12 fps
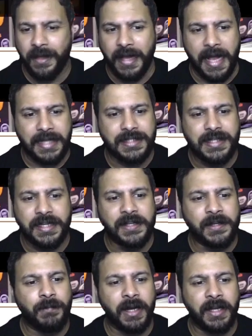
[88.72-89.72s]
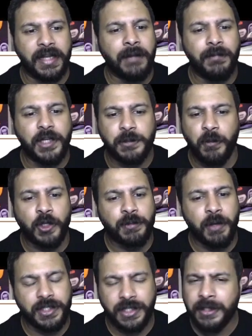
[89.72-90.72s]
As stated by a Cadbury
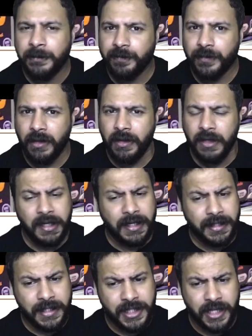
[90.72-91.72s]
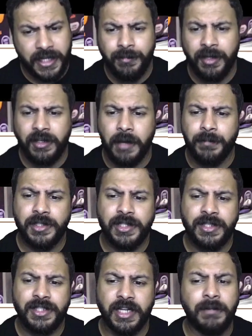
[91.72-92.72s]
spokesperson, this agreement
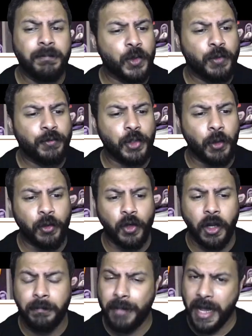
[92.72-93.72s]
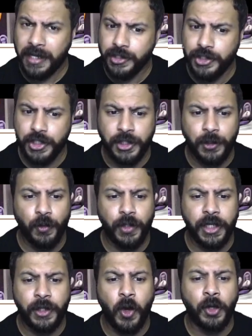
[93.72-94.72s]
represents an improved overall package
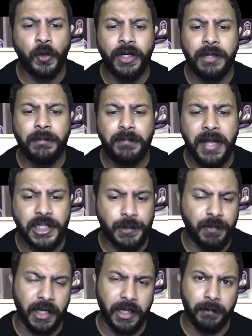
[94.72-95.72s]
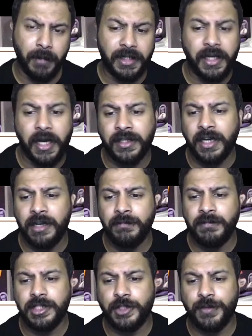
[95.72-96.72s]
including not only base pay but other
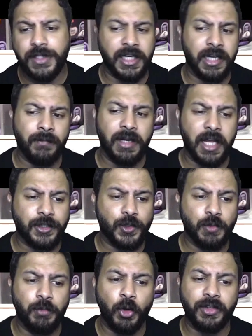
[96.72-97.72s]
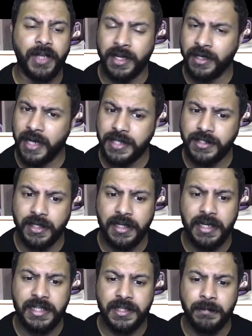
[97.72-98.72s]
elements which enable us to both recognize our
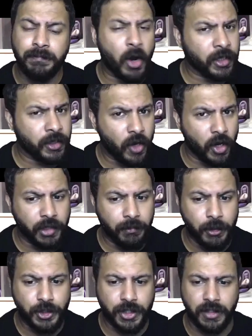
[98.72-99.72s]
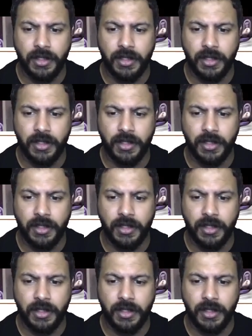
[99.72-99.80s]
colleagues' important contribution